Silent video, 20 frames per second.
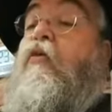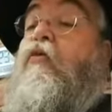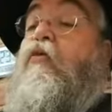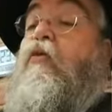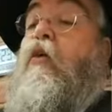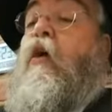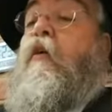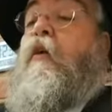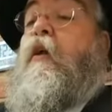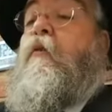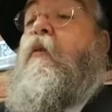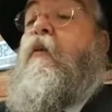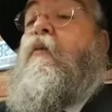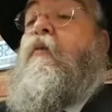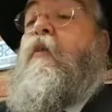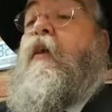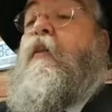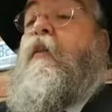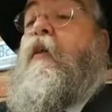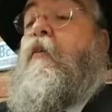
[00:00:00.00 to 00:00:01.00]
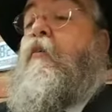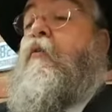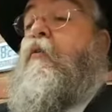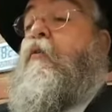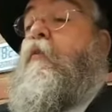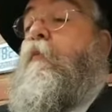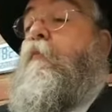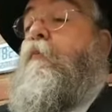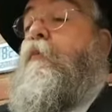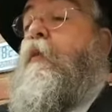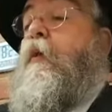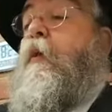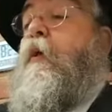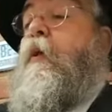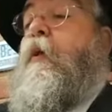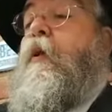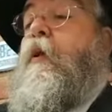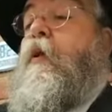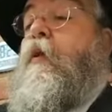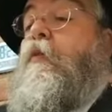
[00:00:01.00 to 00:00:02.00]
And the story was like this.
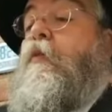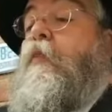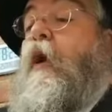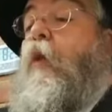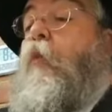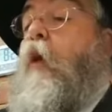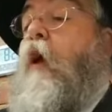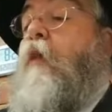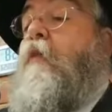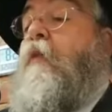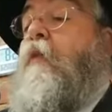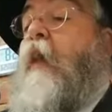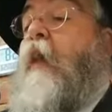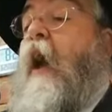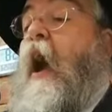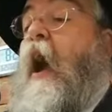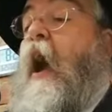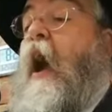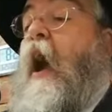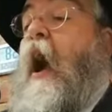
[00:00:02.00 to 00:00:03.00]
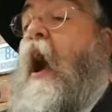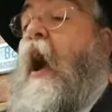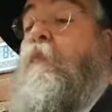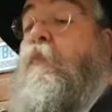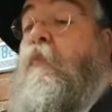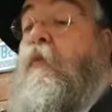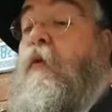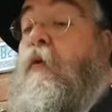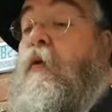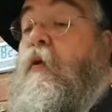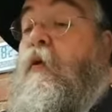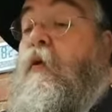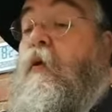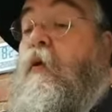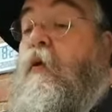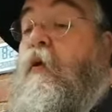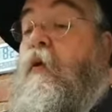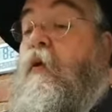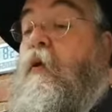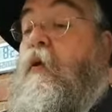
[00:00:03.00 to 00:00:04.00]
That one
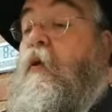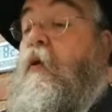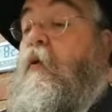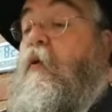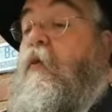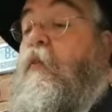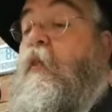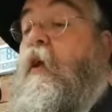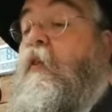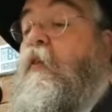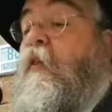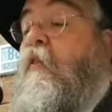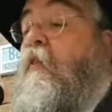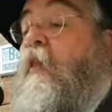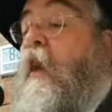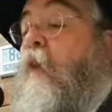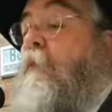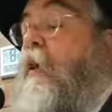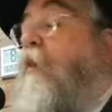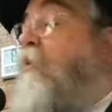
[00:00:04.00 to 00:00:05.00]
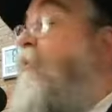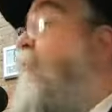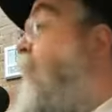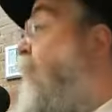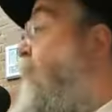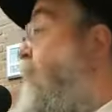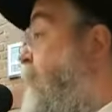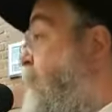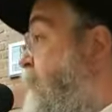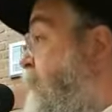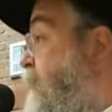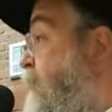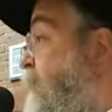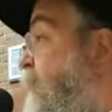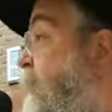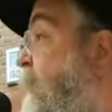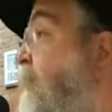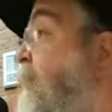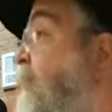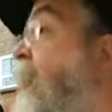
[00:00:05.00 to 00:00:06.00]
time that the Tzemach
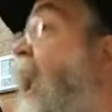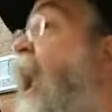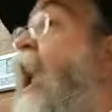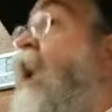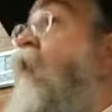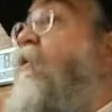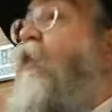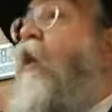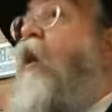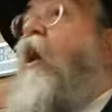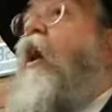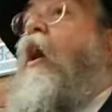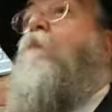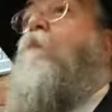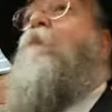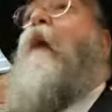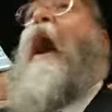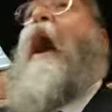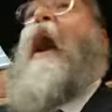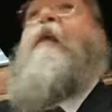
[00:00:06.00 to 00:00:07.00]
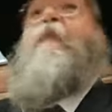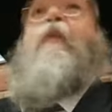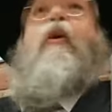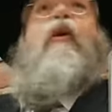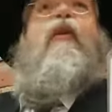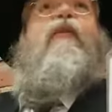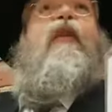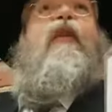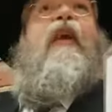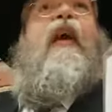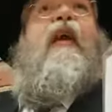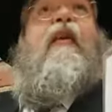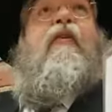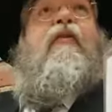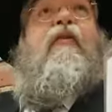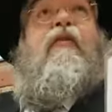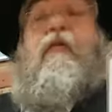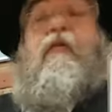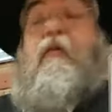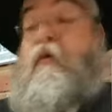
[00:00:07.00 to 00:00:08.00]
Tzedek gave a
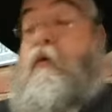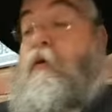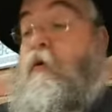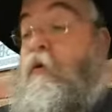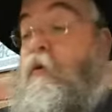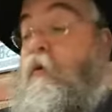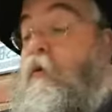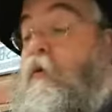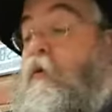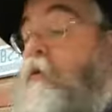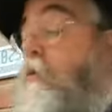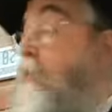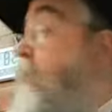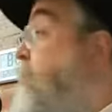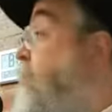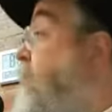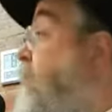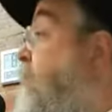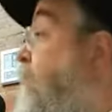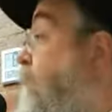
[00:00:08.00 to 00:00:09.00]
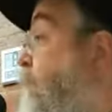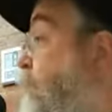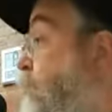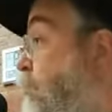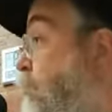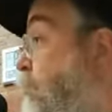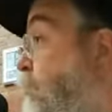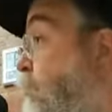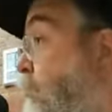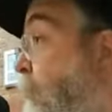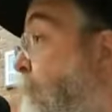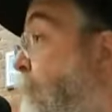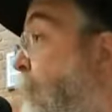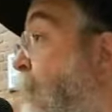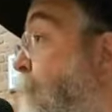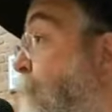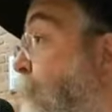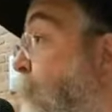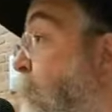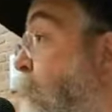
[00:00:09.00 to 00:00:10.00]
mimer of his
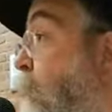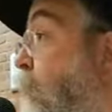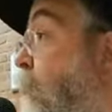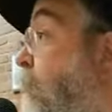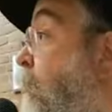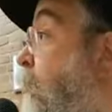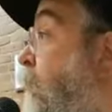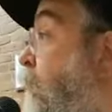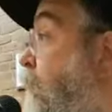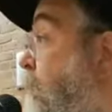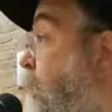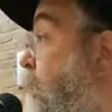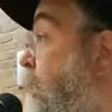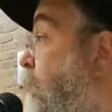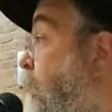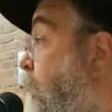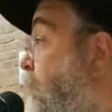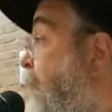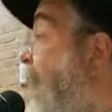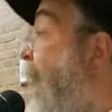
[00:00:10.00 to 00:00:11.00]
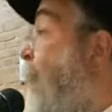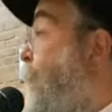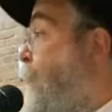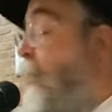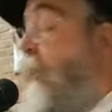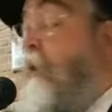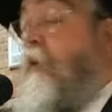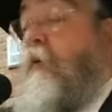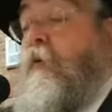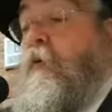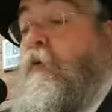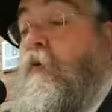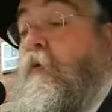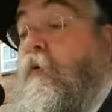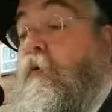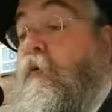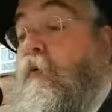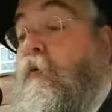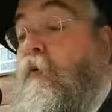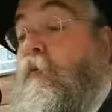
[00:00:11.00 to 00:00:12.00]
to the people to, to
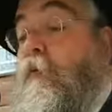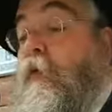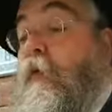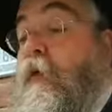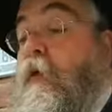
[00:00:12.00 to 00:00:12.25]
copy.